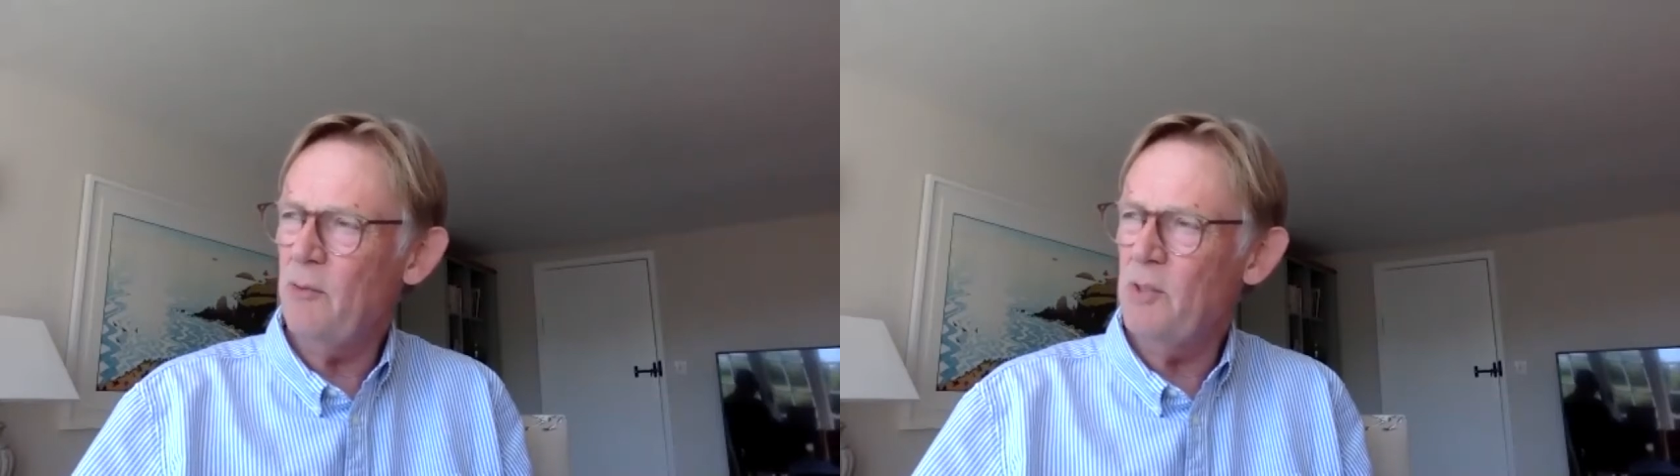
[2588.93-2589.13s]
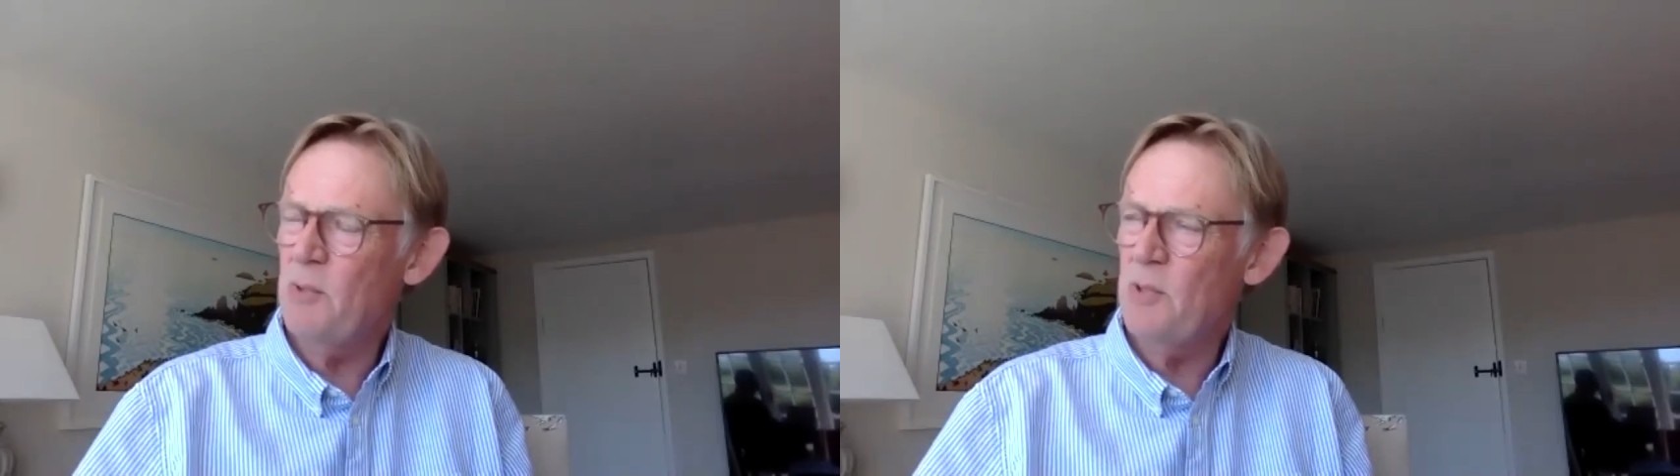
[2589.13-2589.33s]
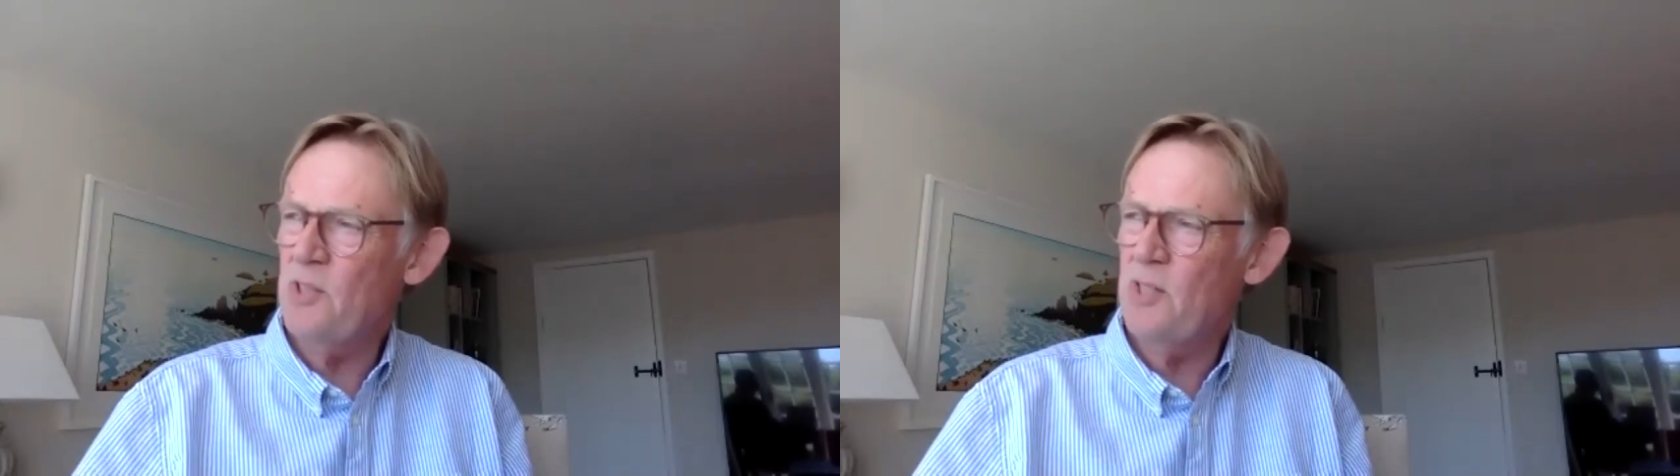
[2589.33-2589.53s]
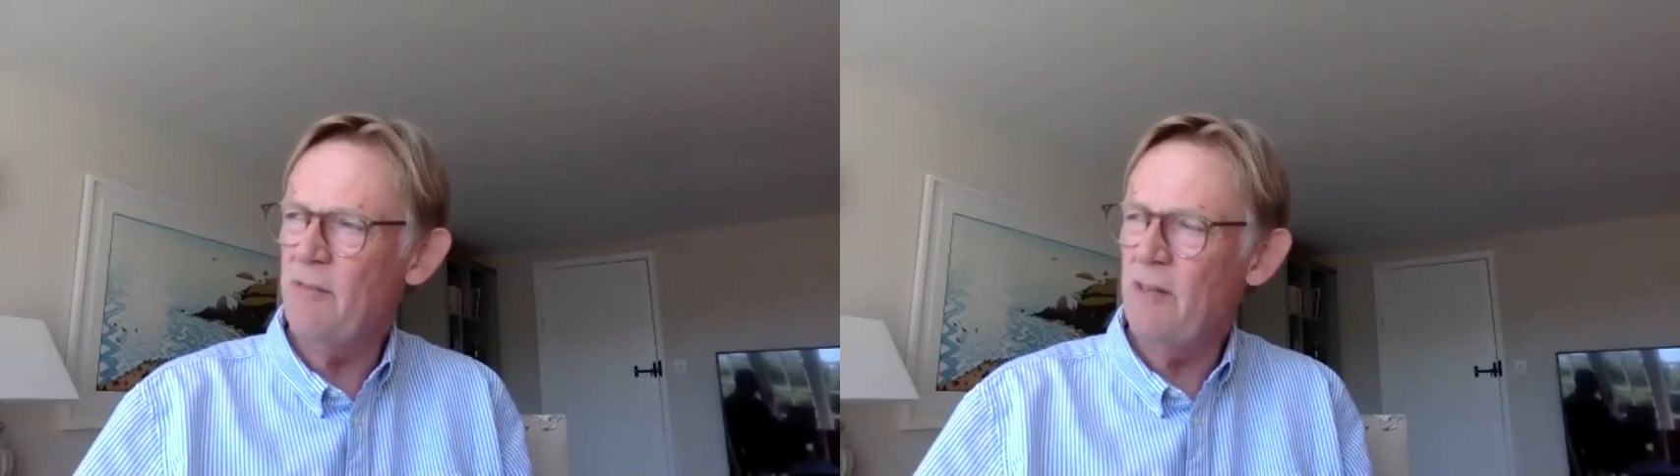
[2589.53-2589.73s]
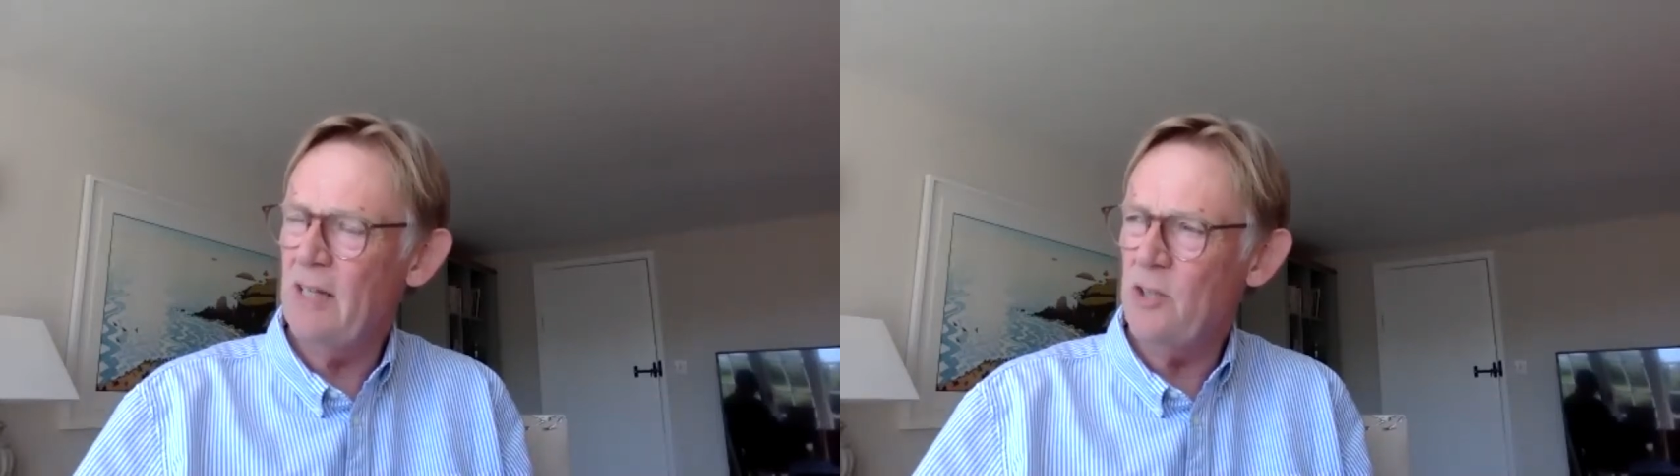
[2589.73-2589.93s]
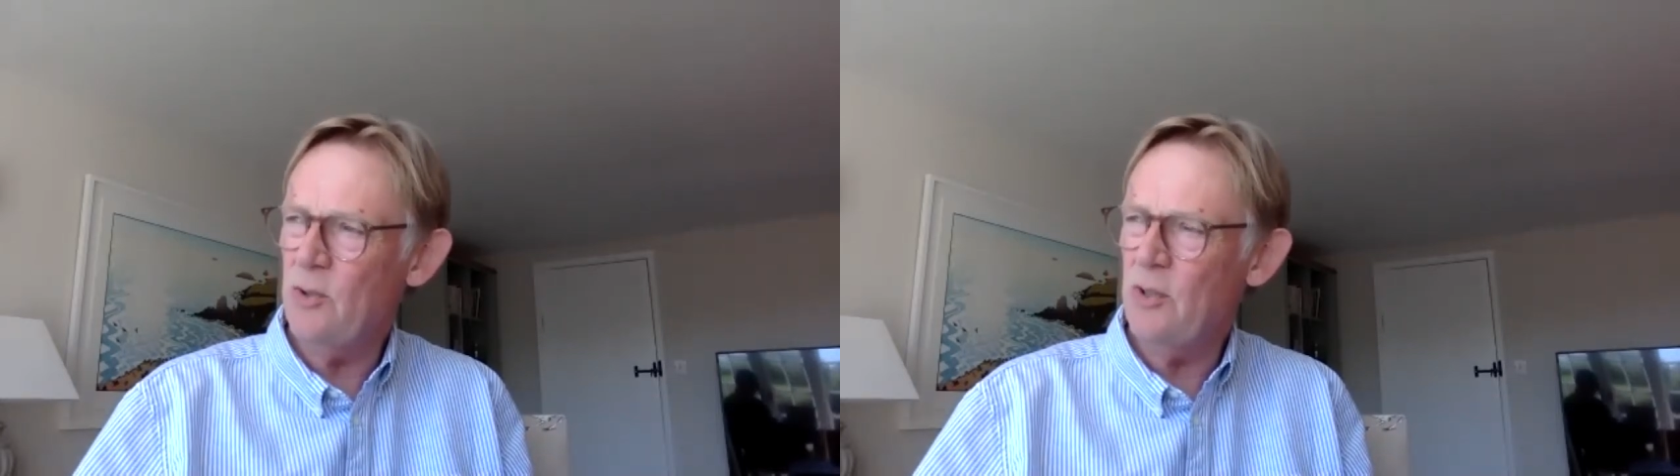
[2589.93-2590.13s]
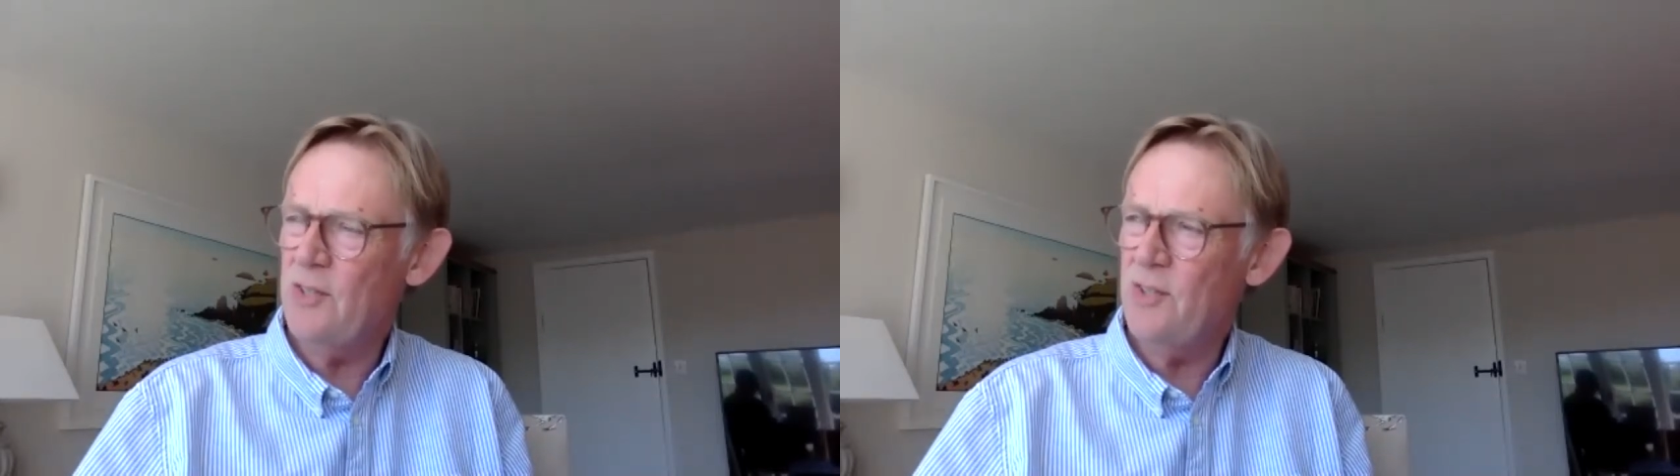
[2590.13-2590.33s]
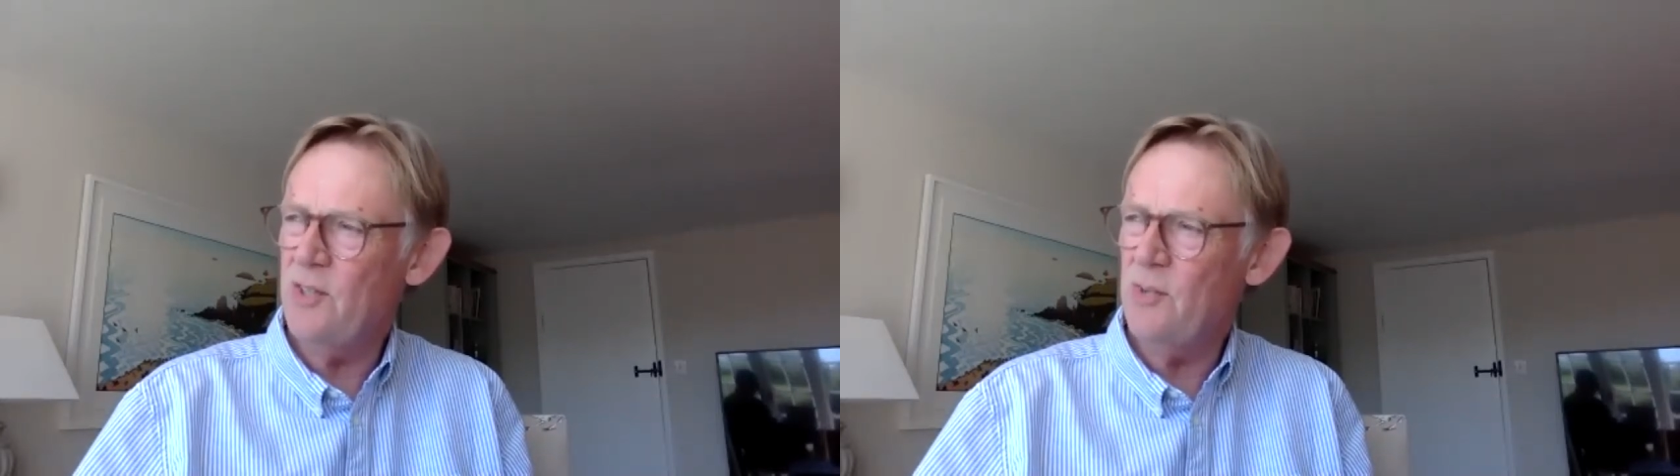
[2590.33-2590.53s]
the response to the financial
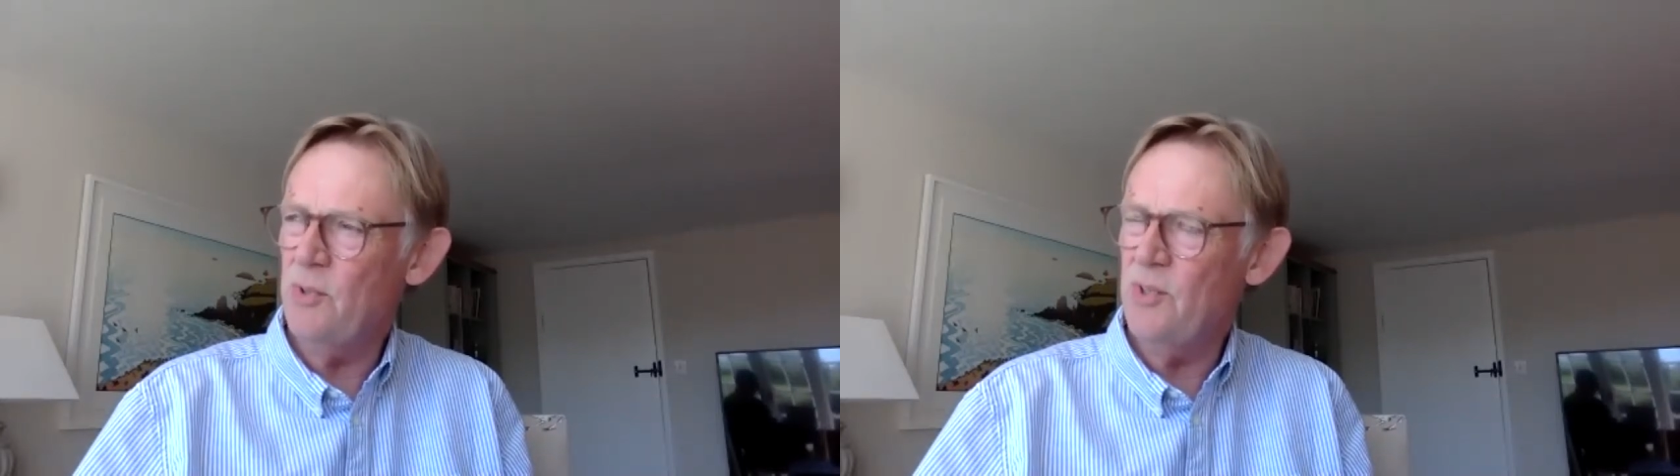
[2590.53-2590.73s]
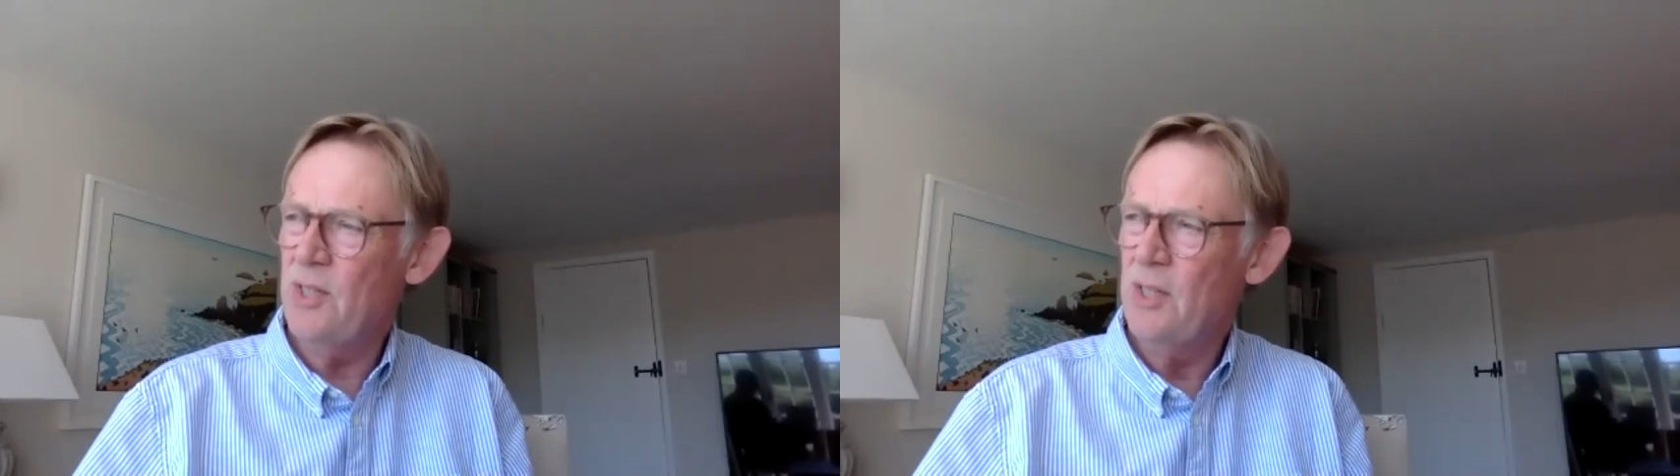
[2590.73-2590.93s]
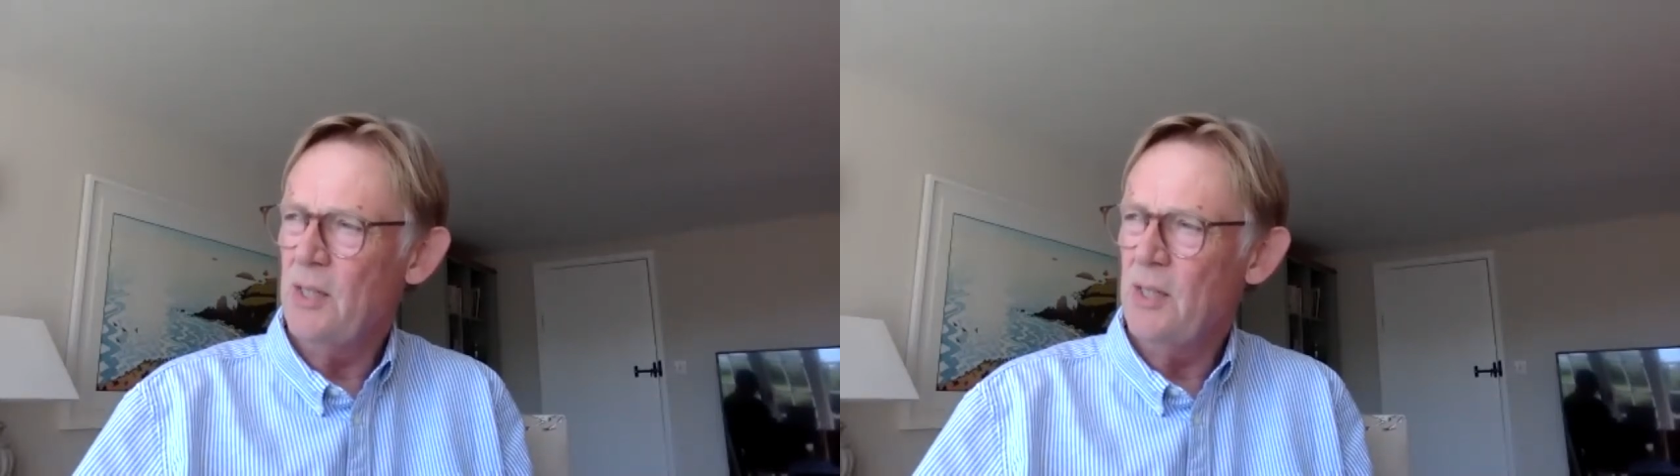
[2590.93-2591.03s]
crisis was